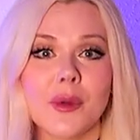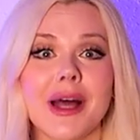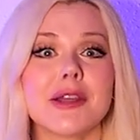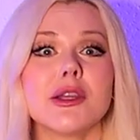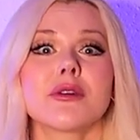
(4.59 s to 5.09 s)
What
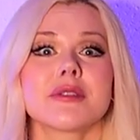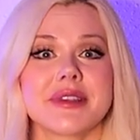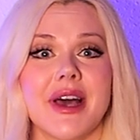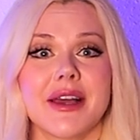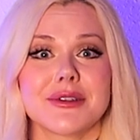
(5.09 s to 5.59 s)
about long
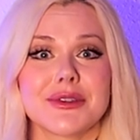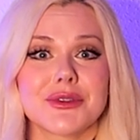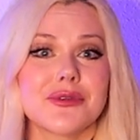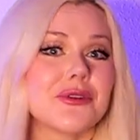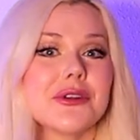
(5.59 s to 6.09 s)

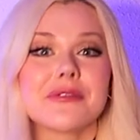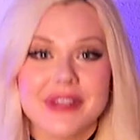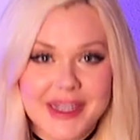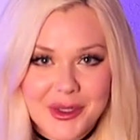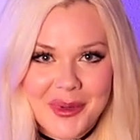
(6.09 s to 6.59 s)
recitals full of
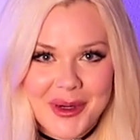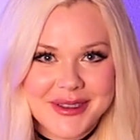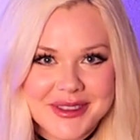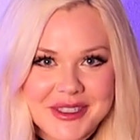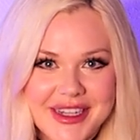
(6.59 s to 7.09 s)
leader
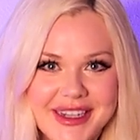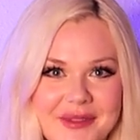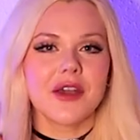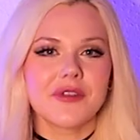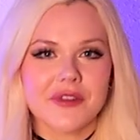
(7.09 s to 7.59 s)

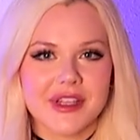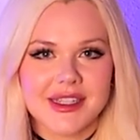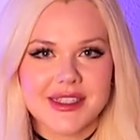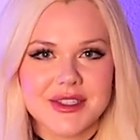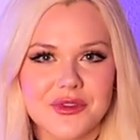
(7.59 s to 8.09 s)
poetry? If you've
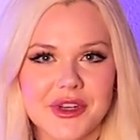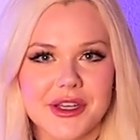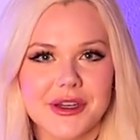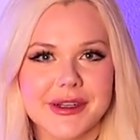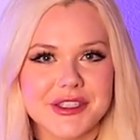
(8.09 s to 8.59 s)
clicked this
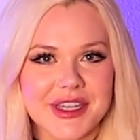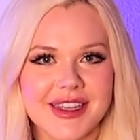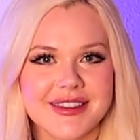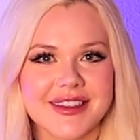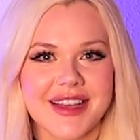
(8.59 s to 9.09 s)
video,
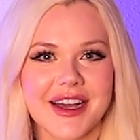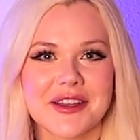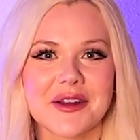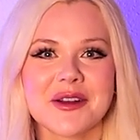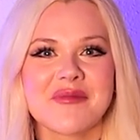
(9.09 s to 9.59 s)
chances are
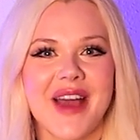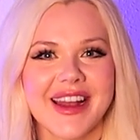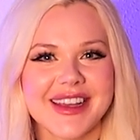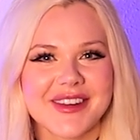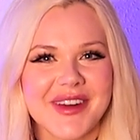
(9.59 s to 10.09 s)
you're in
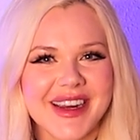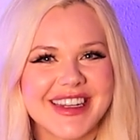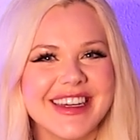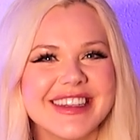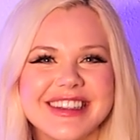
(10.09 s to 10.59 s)
panic
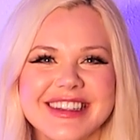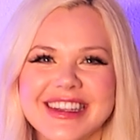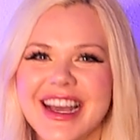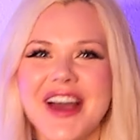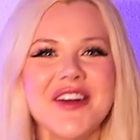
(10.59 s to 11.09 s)
mode
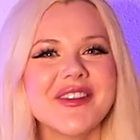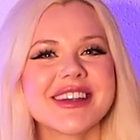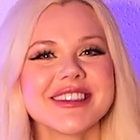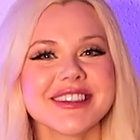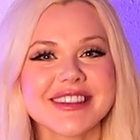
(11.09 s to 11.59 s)

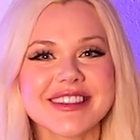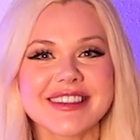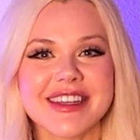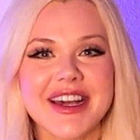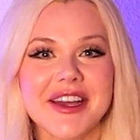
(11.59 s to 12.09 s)
because you're a
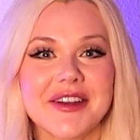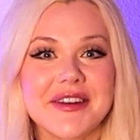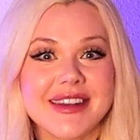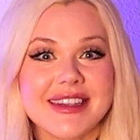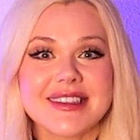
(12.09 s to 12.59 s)
singer
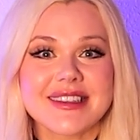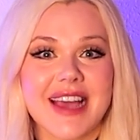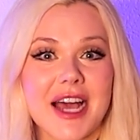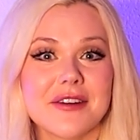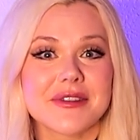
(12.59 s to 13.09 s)
who needs
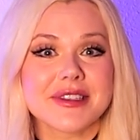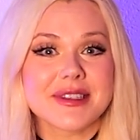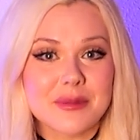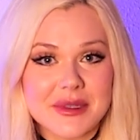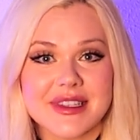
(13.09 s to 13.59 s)
to have
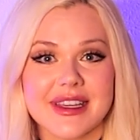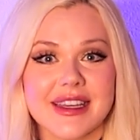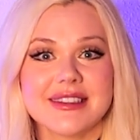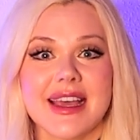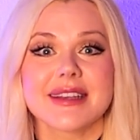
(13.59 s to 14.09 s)
some music
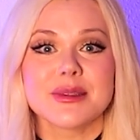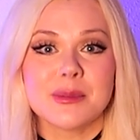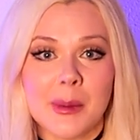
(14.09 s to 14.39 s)
and text